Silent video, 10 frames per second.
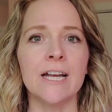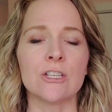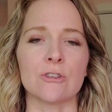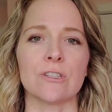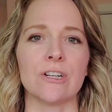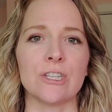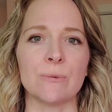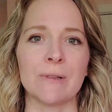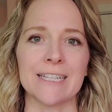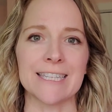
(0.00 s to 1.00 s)
So starting your
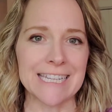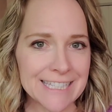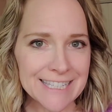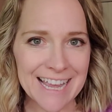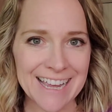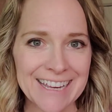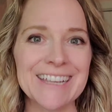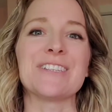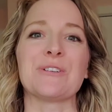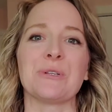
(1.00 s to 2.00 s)
plants inside
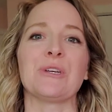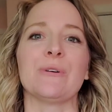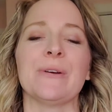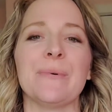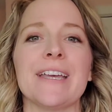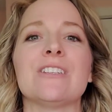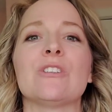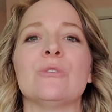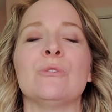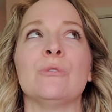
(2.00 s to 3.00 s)
is a really great way
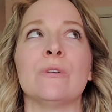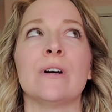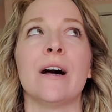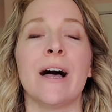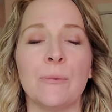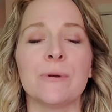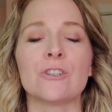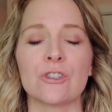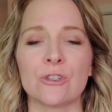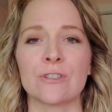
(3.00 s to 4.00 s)
to help
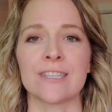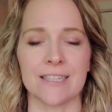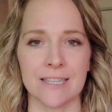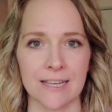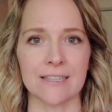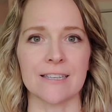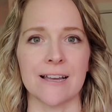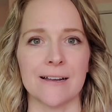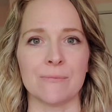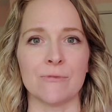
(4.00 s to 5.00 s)
ensure success
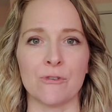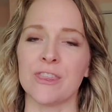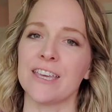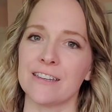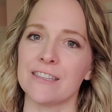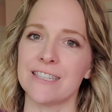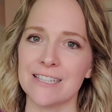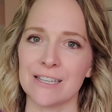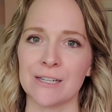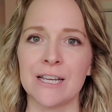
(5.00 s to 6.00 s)
for the end of the season.